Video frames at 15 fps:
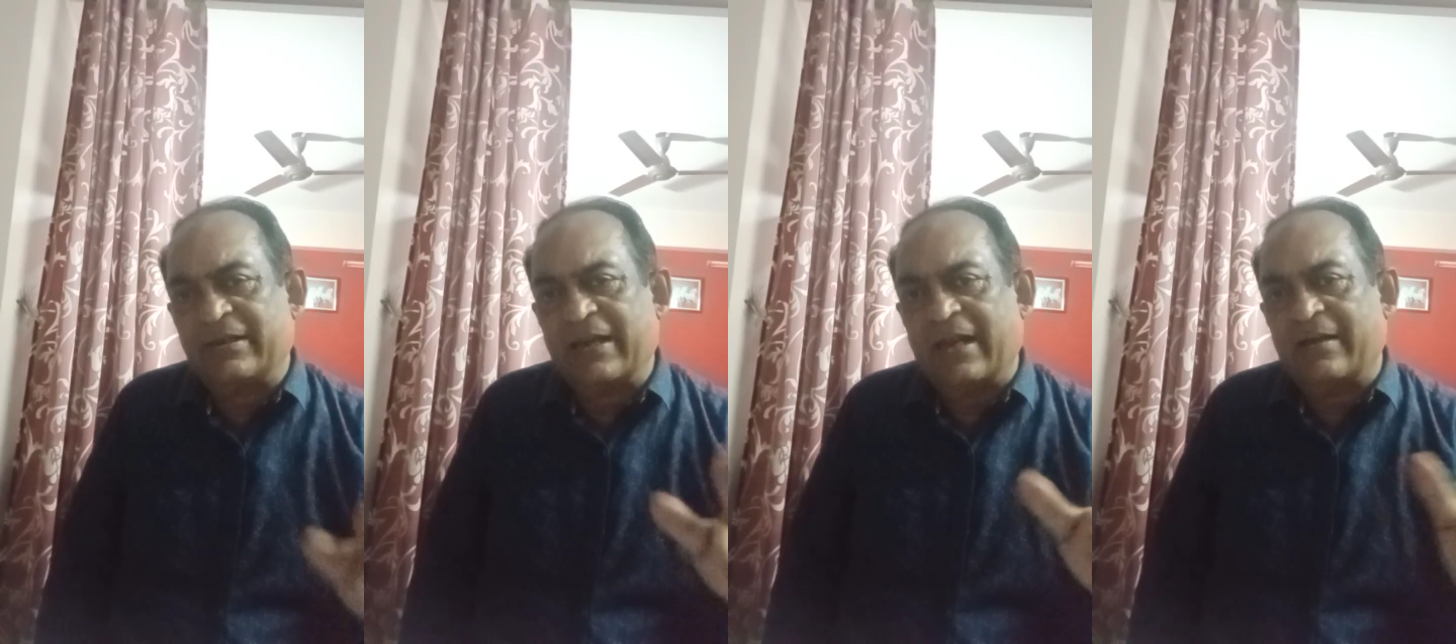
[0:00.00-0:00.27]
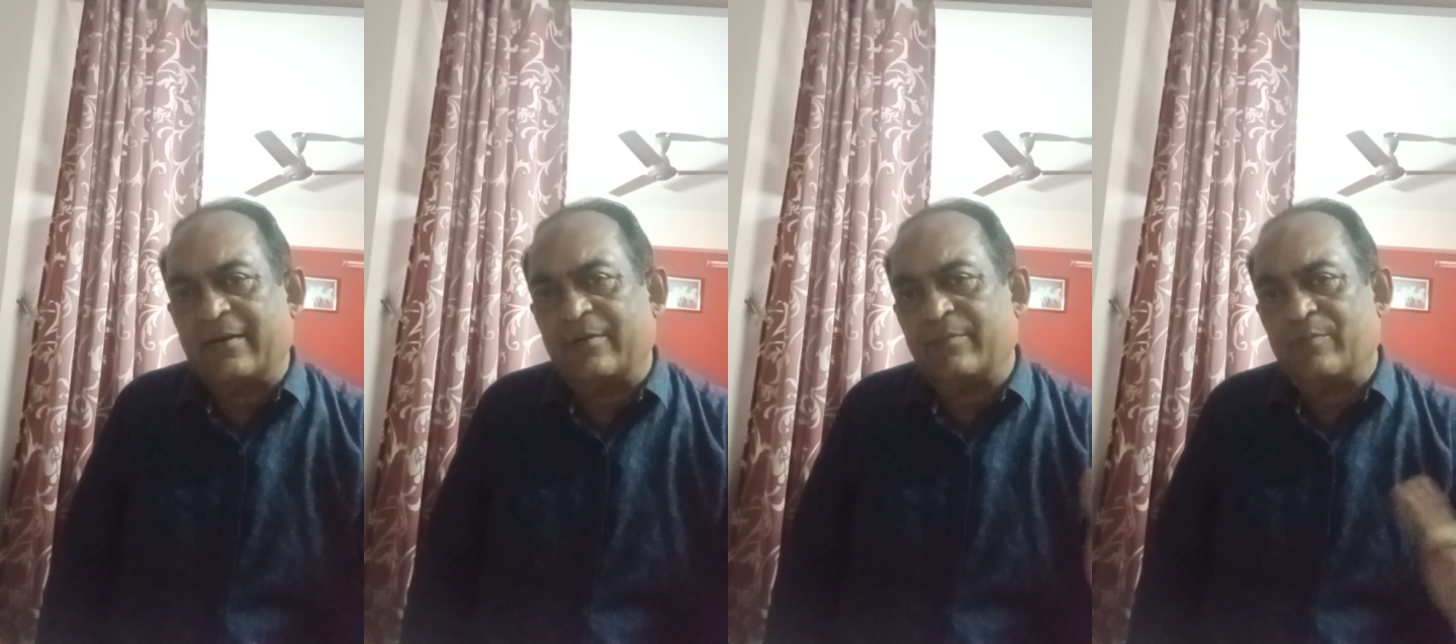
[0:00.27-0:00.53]

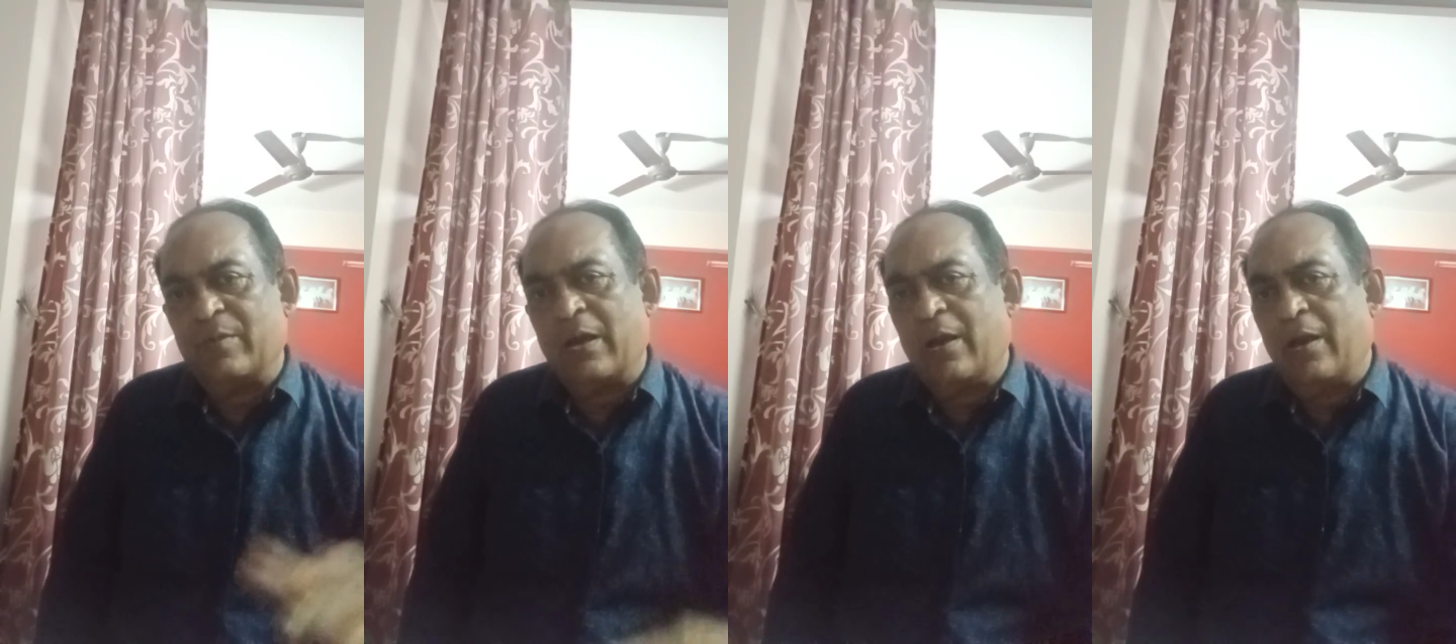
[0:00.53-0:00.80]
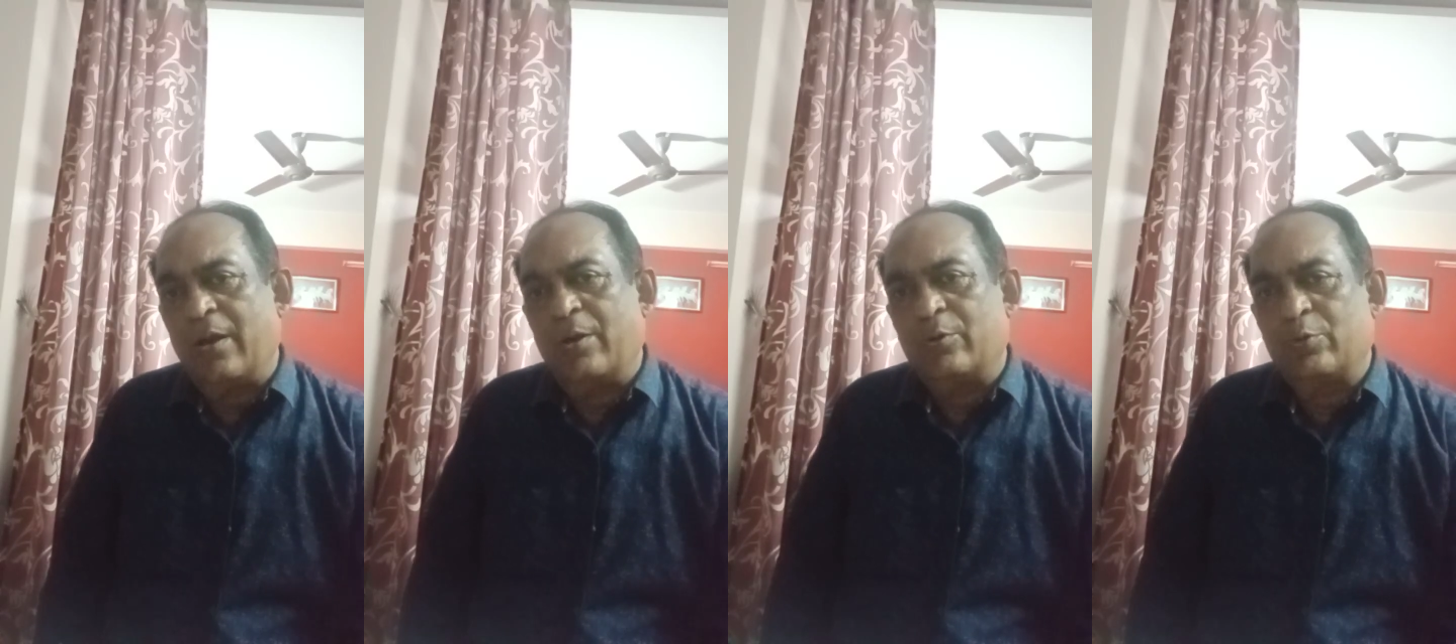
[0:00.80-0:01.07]
done
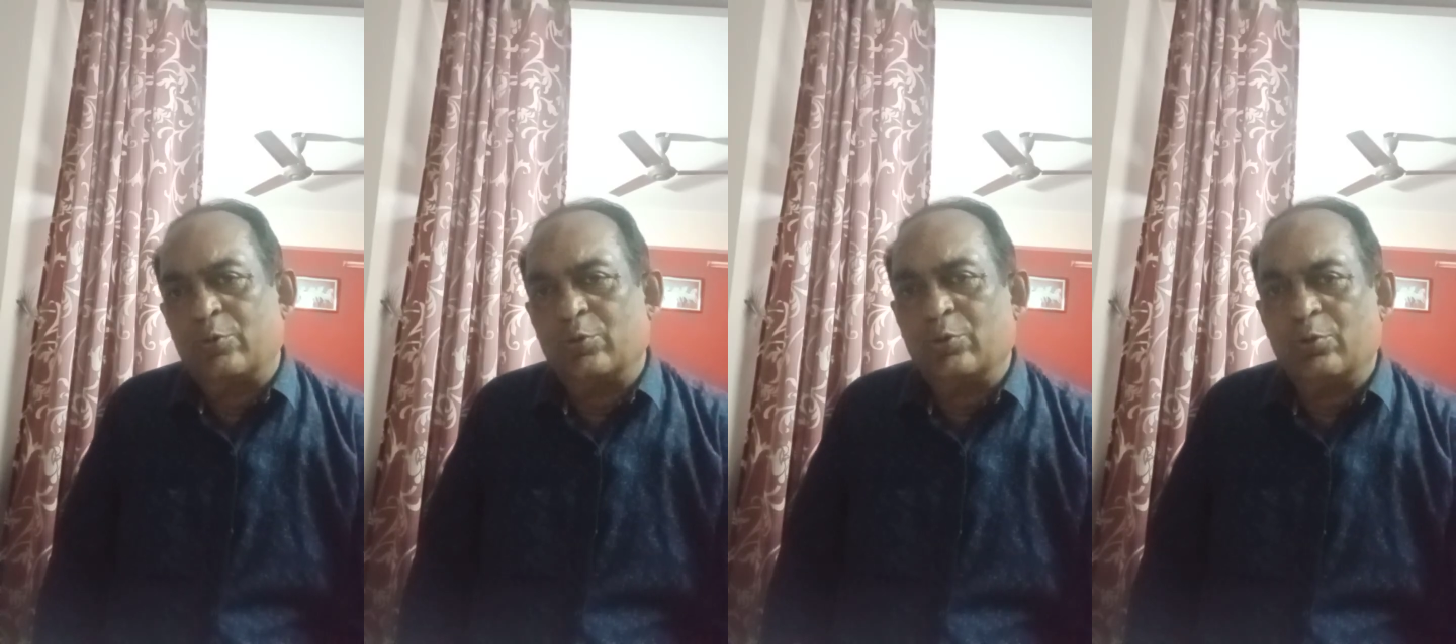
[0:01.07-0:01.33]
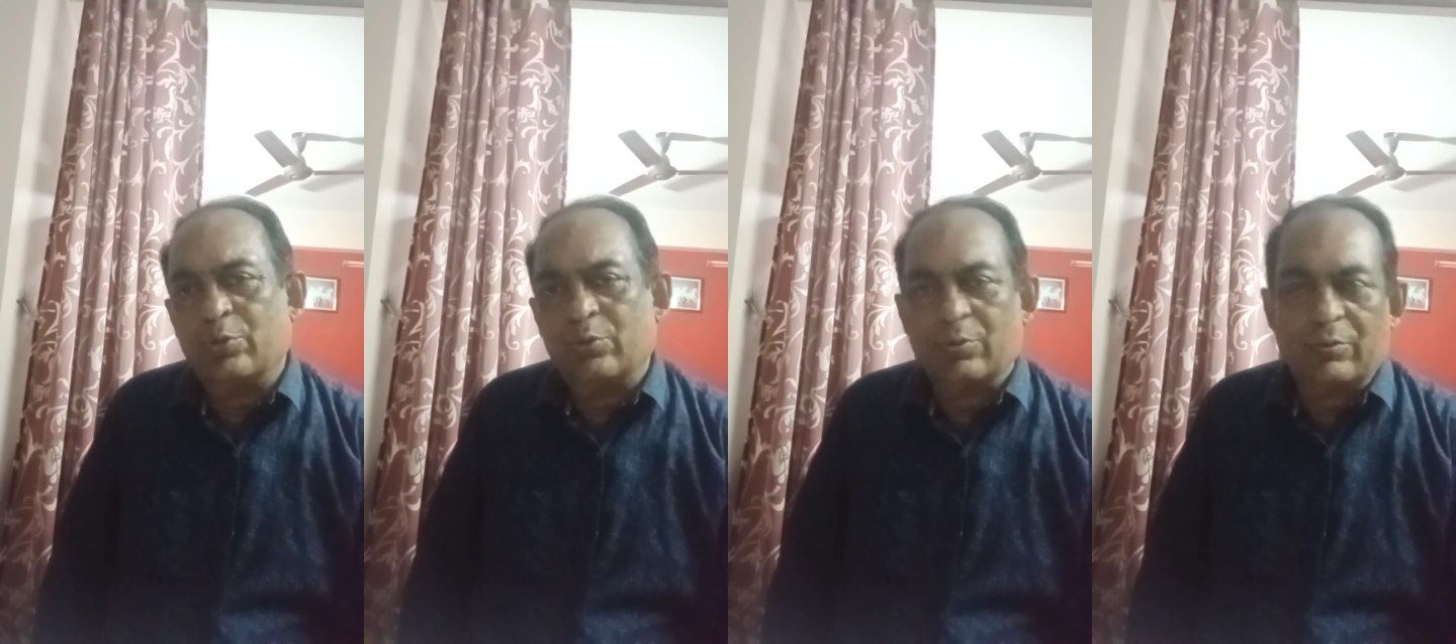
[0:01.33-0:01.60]

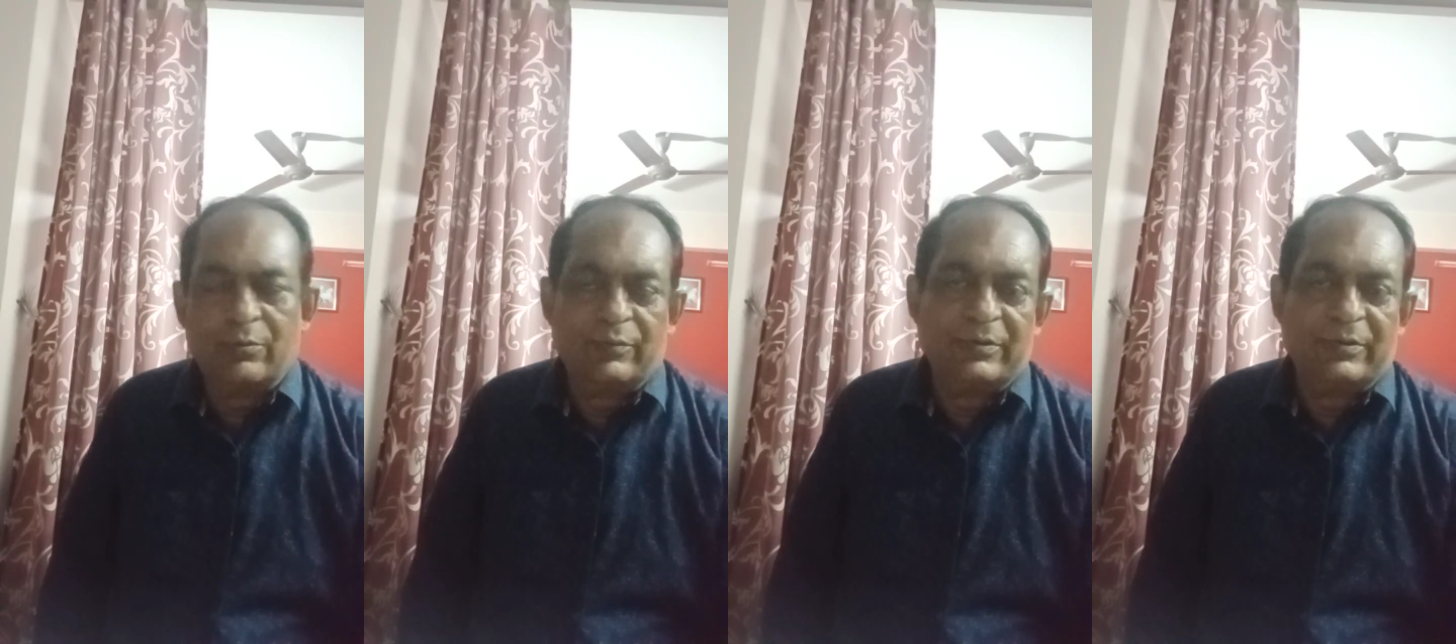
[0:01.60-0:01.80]
to